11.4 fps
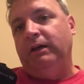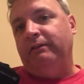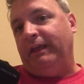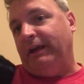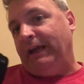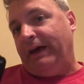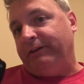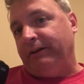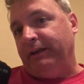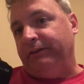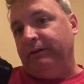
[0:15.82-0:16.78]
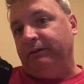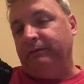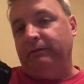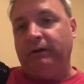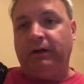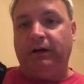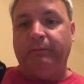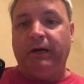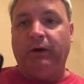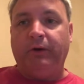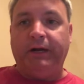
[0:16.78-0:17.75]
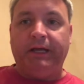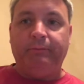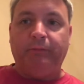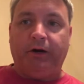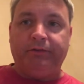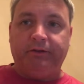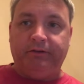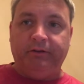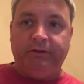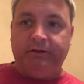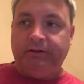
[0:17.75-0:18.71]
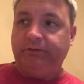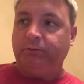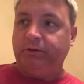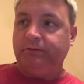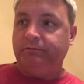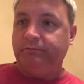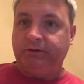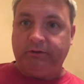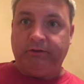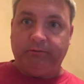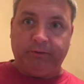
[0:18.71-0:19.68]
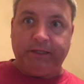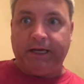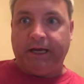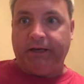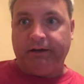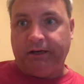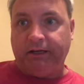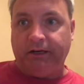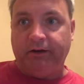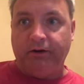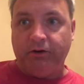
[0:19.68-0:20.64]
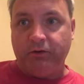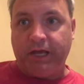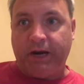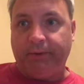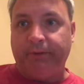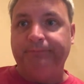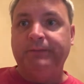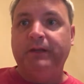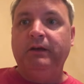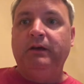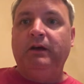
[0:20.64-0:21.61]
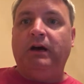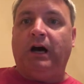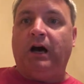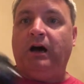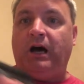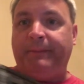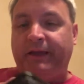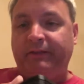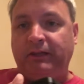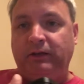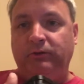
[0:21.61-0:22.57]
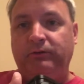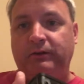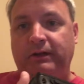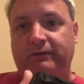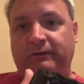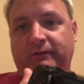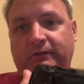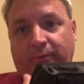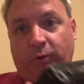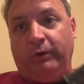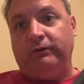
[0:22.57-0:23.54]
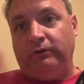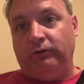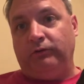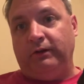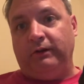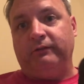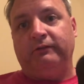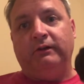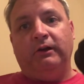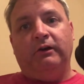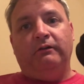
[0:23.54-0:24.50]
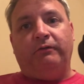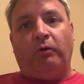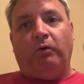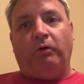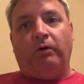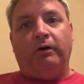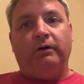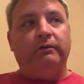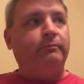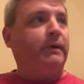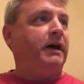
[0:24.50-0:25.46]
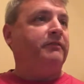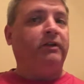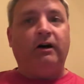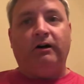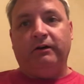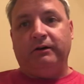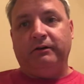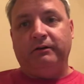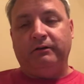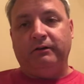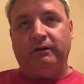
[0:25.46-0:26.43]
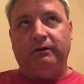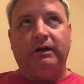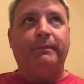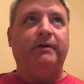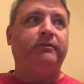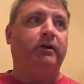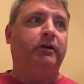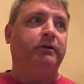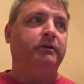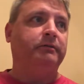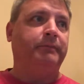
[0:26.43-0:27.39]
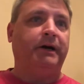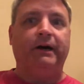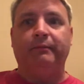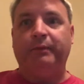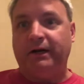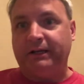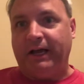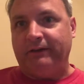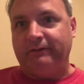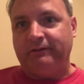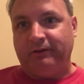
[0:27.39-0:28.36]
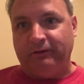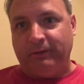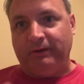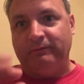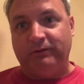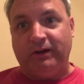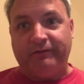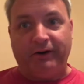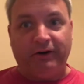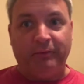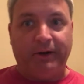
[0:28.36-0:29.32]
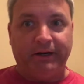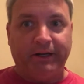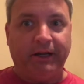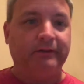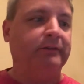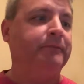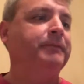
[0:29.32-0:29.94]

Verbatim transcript: They didn't have an 11, uh, but I went ahead and bought the, the this one because this is what they had, and I needed a new camera. Uh, I mainly use this, I'm going to use this, for my vlog, or not my vlog, my podcast, excuse me, Stuff I Heard podcast.